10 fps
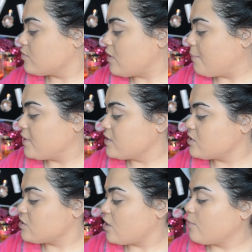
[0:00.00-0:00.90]
I'm going to
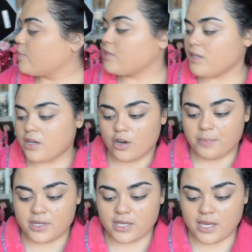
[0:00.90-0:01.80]
start with the
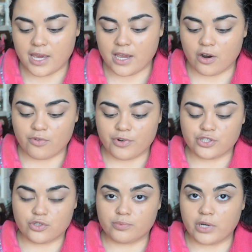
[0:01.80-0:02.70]
Urban Decay
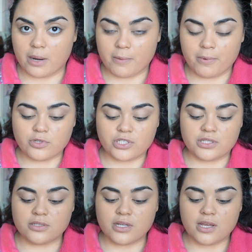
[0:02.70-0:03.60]
Original Primer Potion.
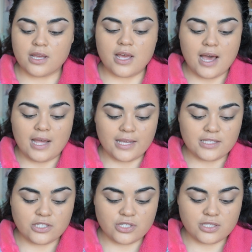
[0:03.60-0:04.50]
I like
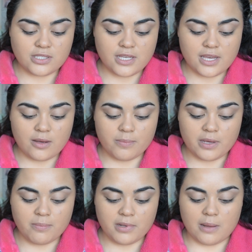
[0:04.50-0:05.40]
to just take a
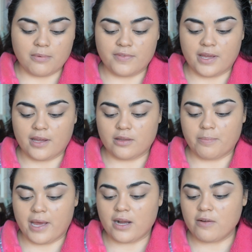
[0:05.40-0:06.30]
big blob of that on the
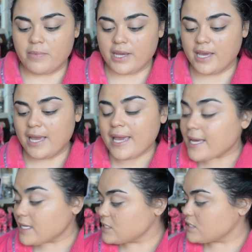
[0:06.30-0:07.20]
back of my
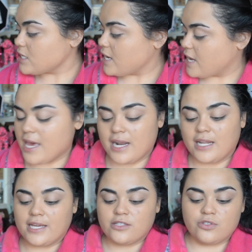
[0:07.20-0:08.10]
hand, and I
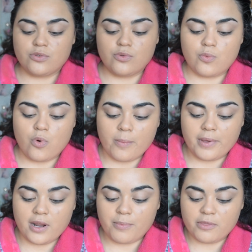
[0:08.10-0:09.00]
like to warm
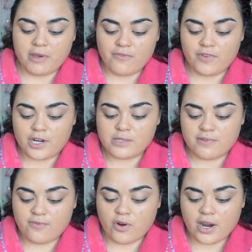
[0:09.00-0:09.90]
it up with my fingers
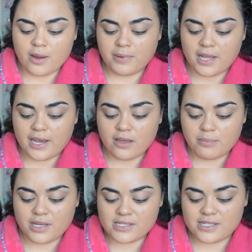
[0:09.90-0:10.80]
before I apply it
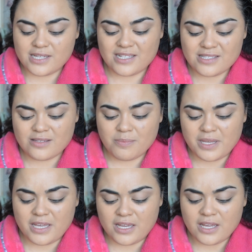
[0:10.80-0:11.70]
because it tends to
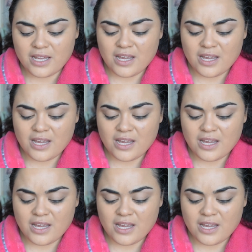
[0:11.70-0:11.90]
be